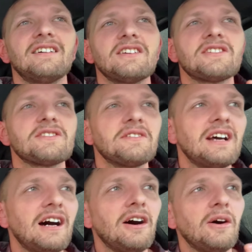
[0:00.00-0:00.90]
So
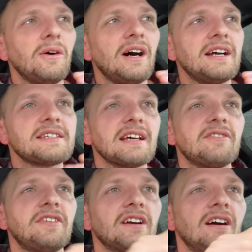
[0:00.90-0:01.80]
now I just gotta
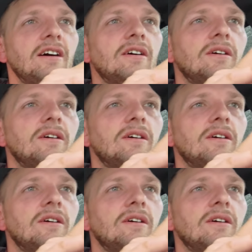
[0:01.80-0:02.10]
figure out